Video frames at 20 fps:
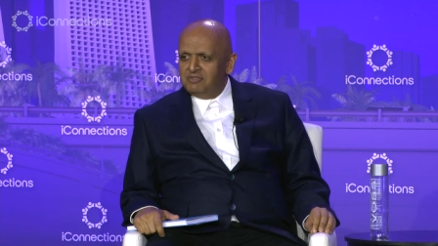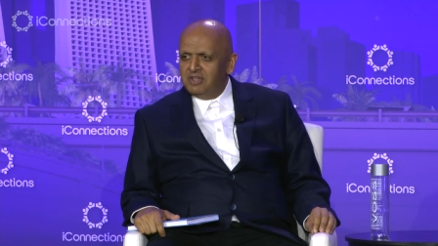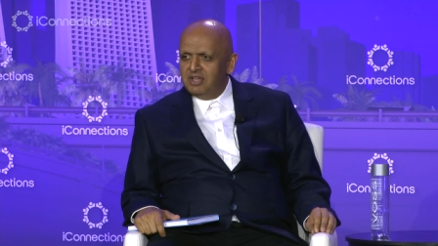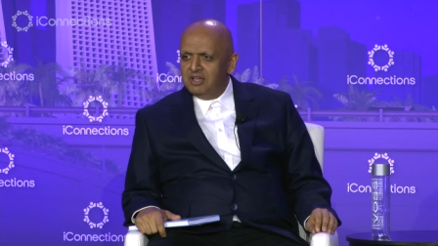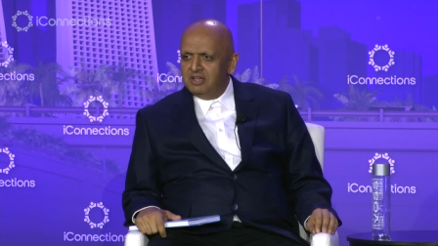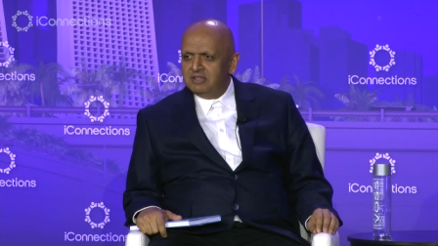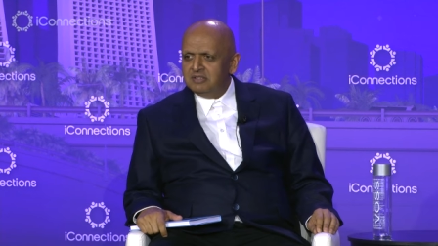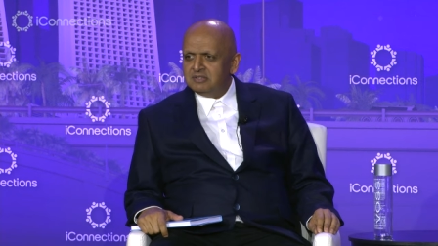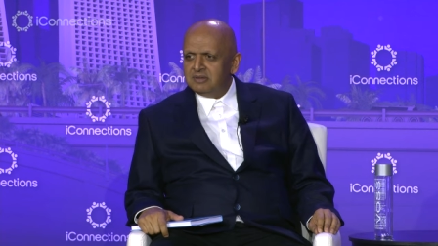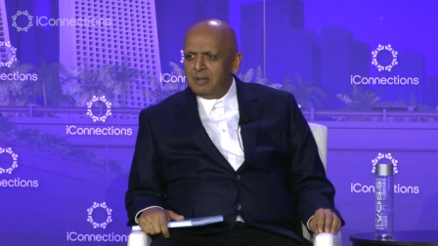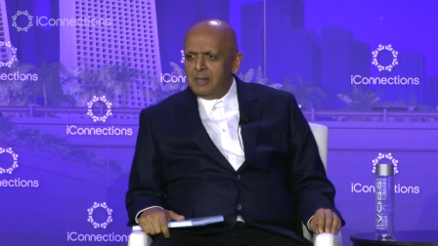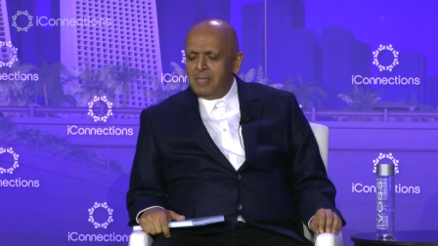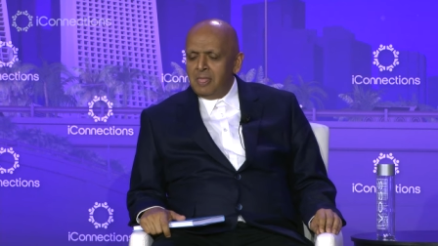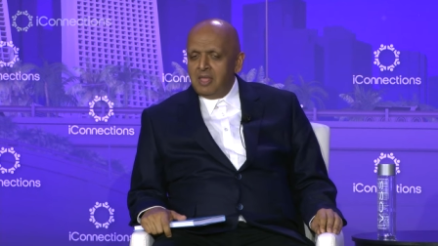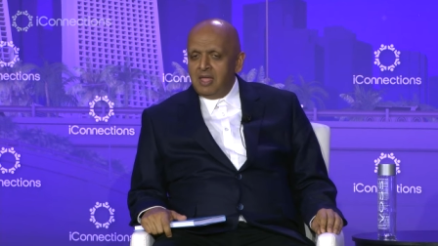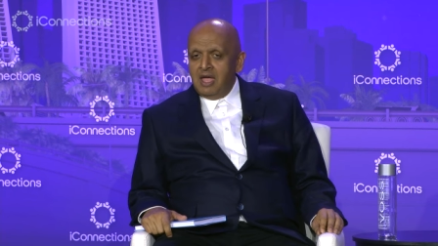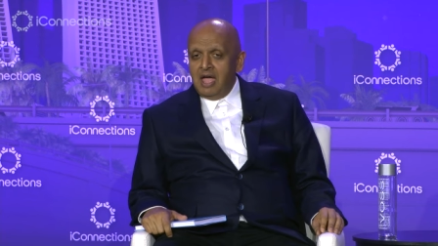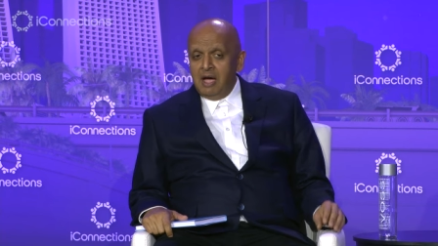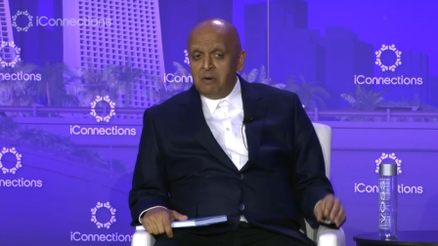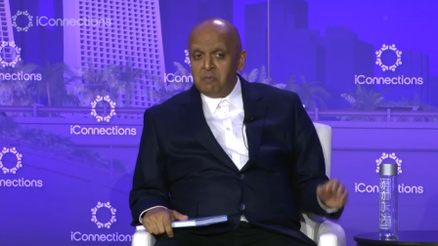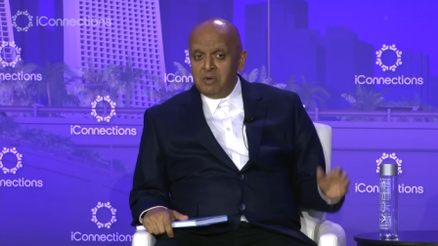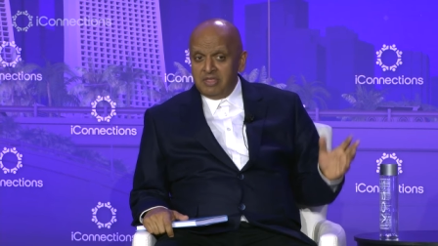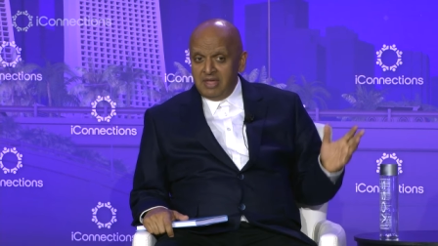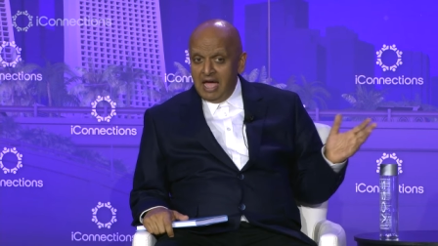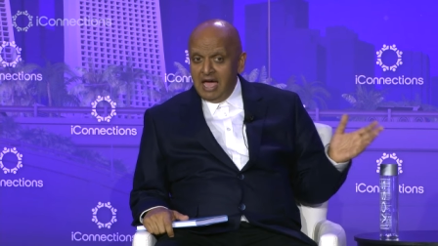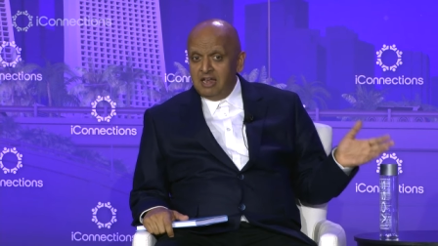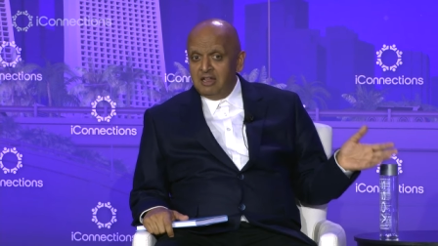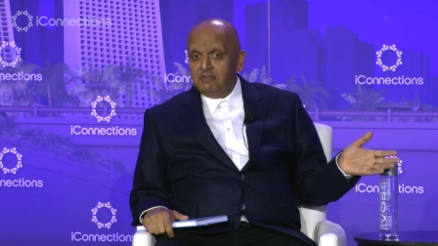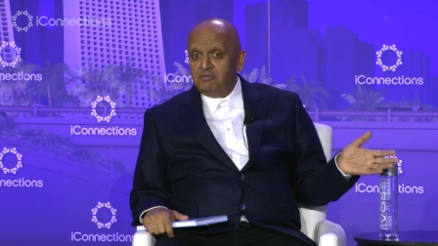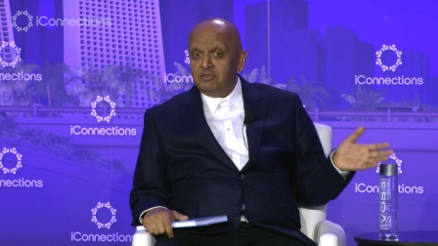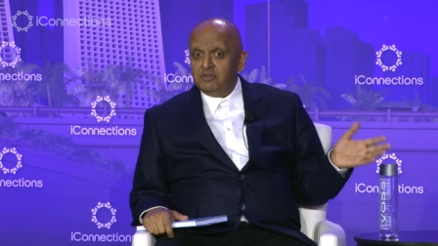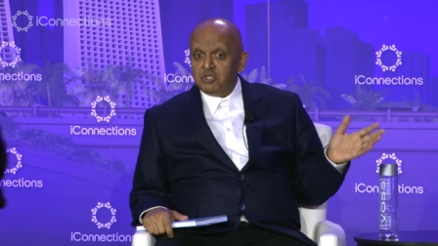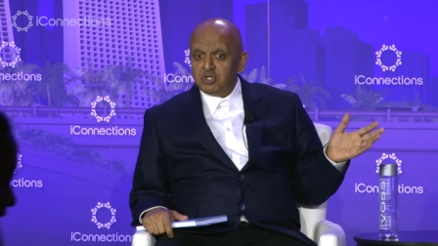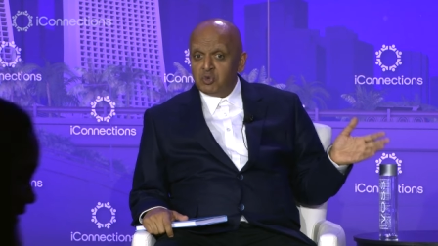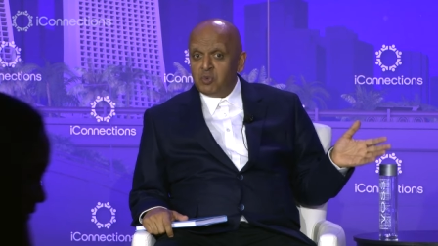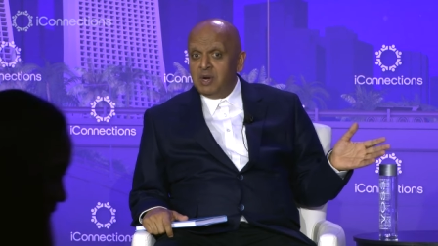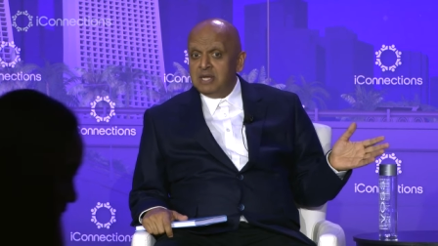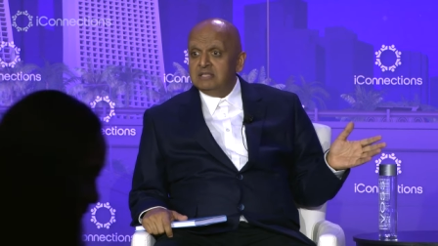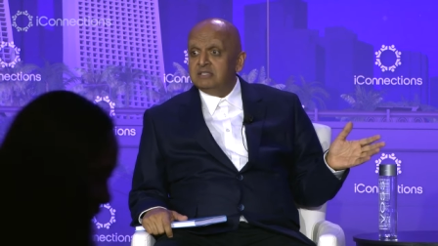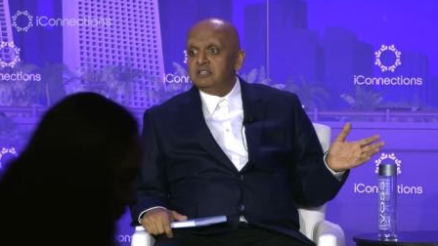years and with Ana for
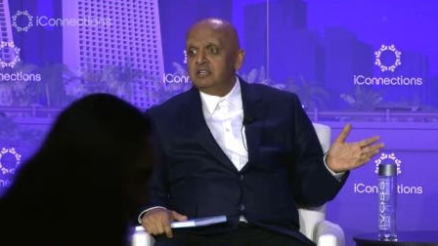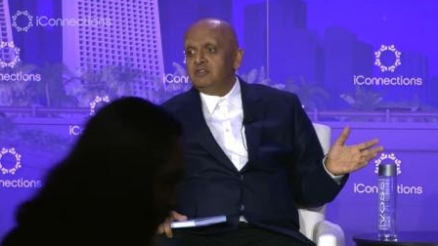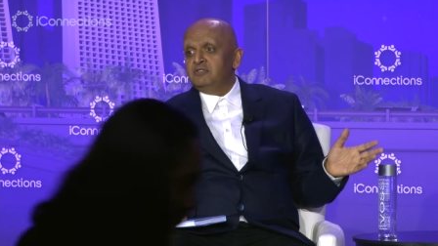20